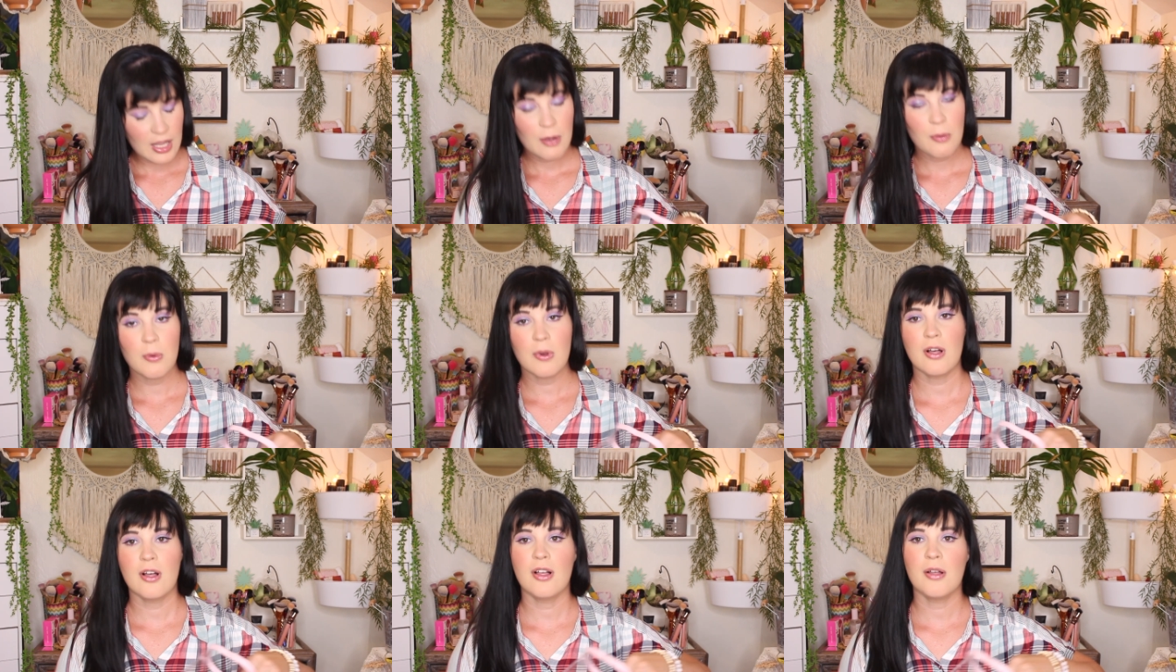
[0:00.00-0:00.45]

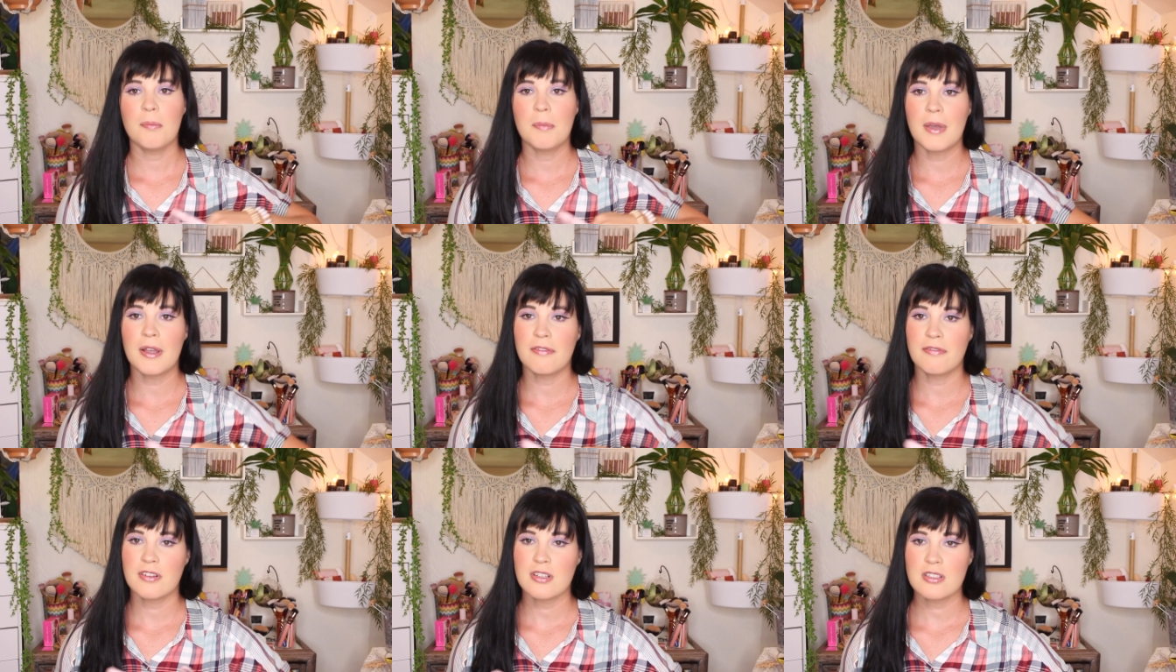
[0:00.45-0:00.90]
Well,
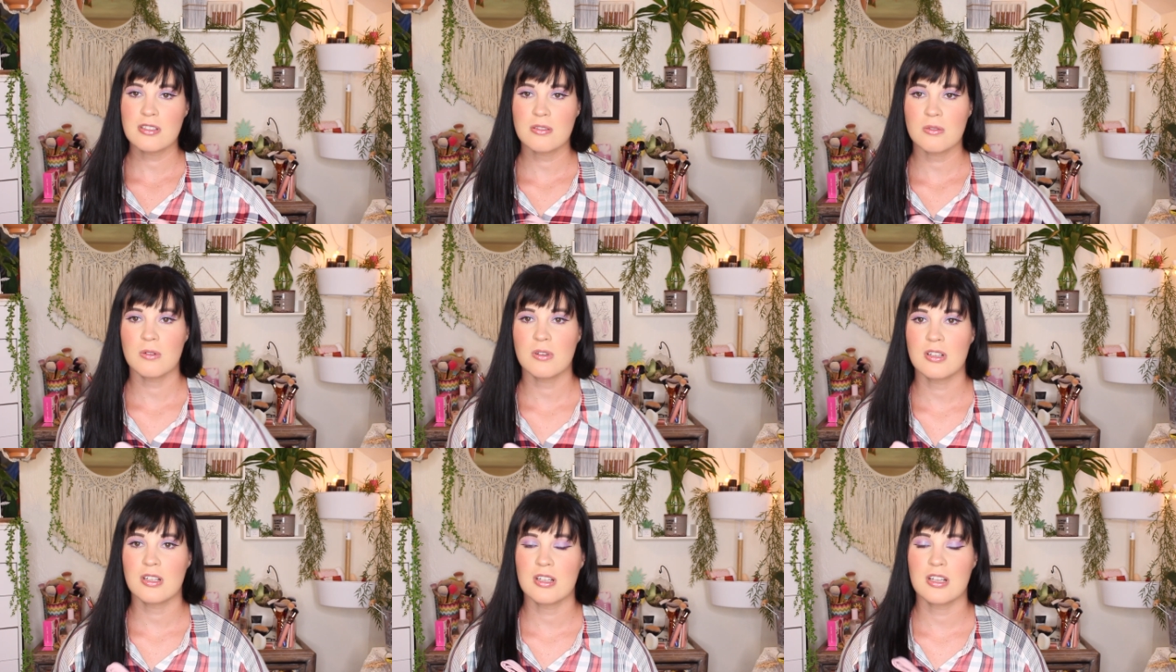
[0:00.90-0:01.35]
my first
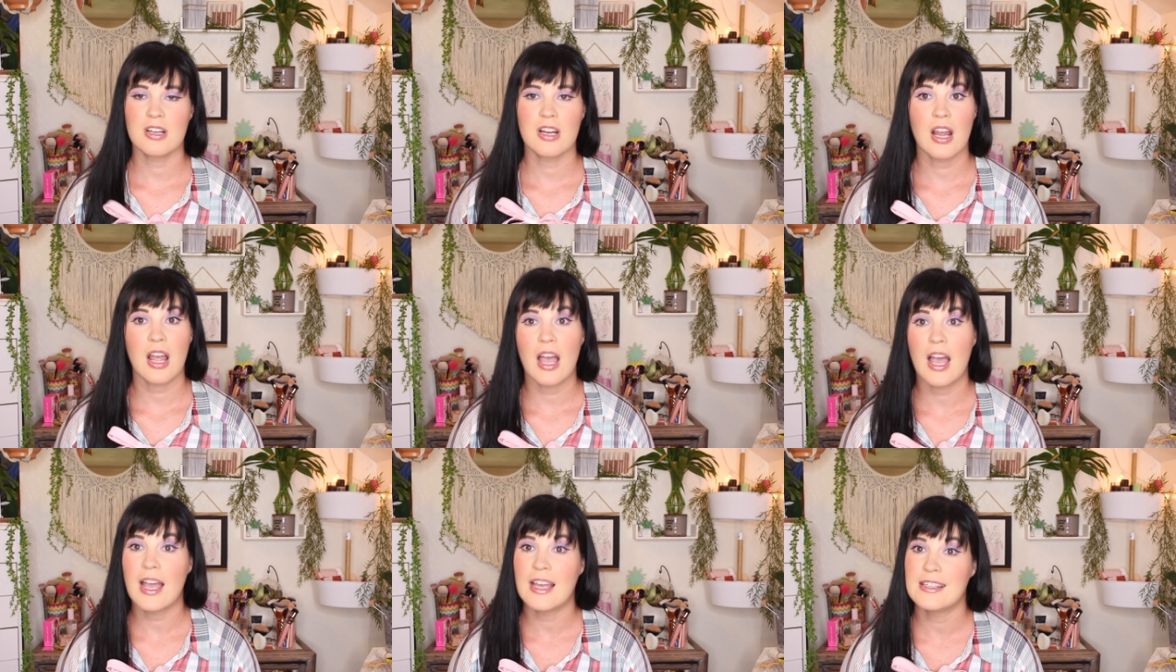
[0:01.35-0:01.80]
order,
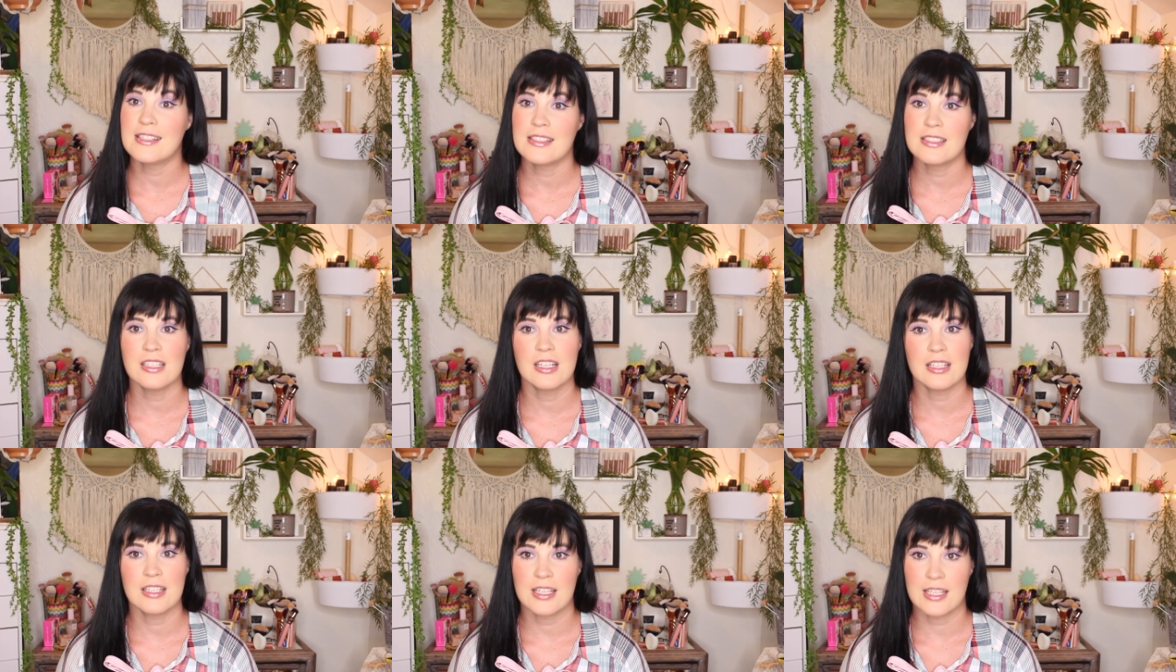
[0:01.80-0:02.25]
I
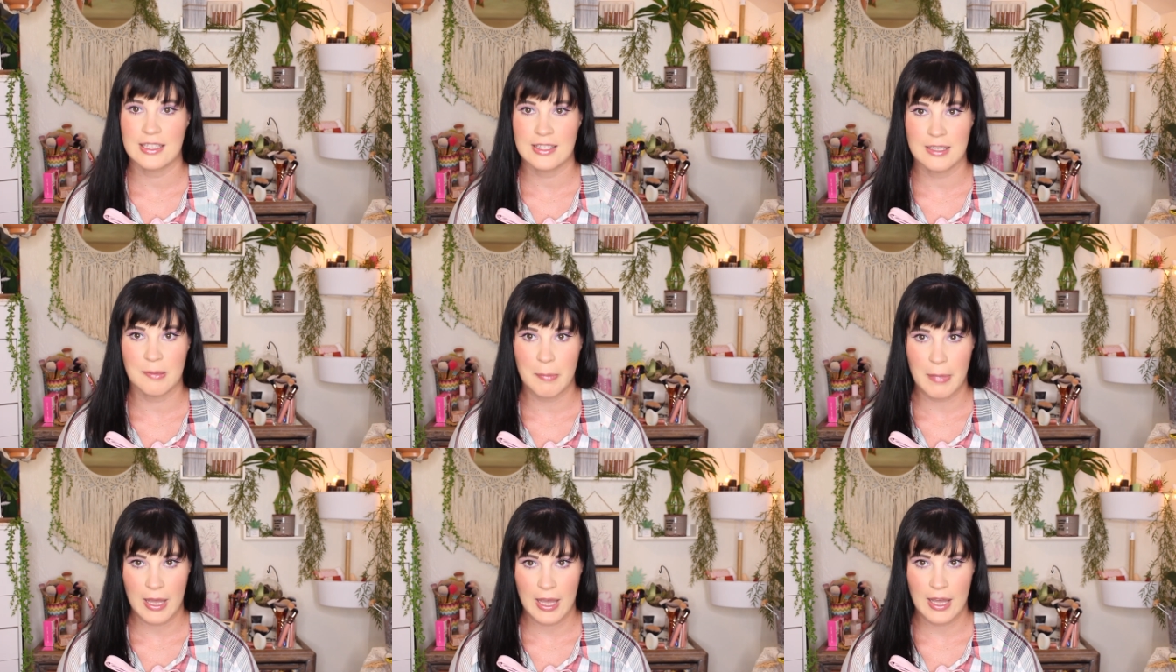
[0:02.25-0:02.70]
did not get
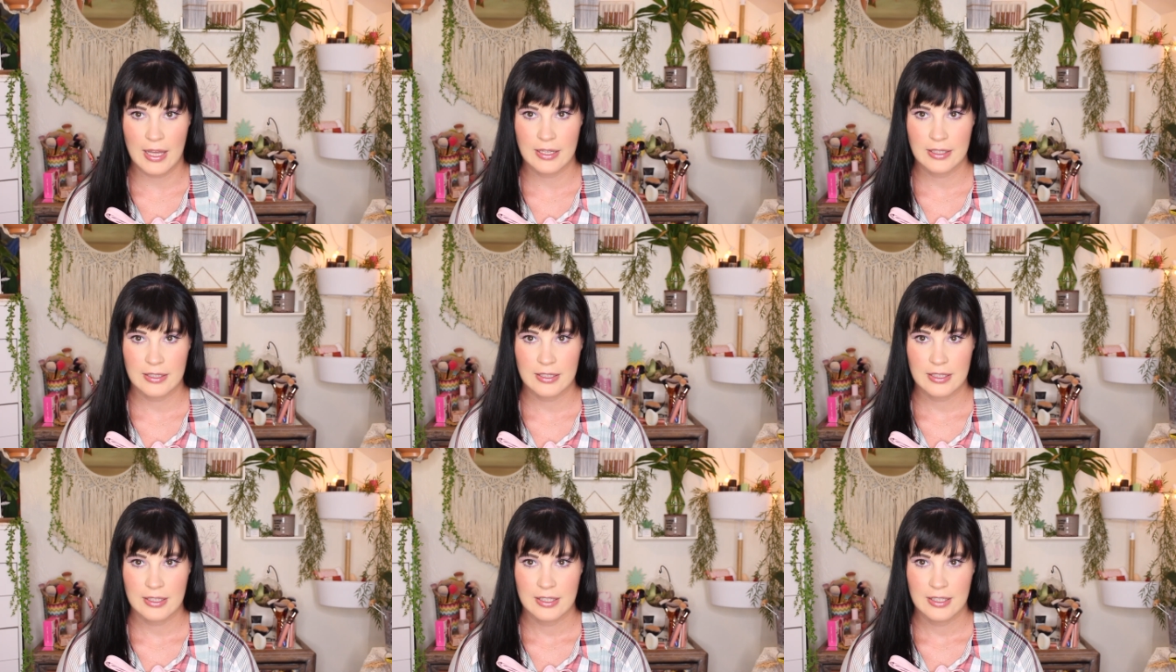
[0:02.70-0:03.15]
the
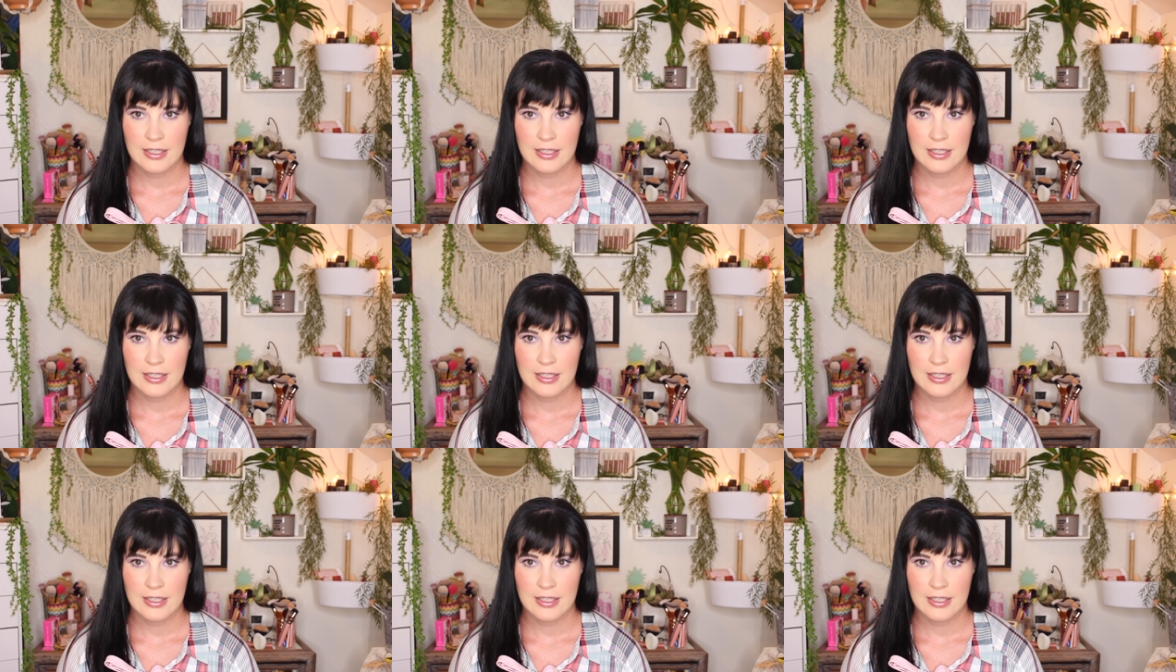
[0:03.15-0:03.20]
bag.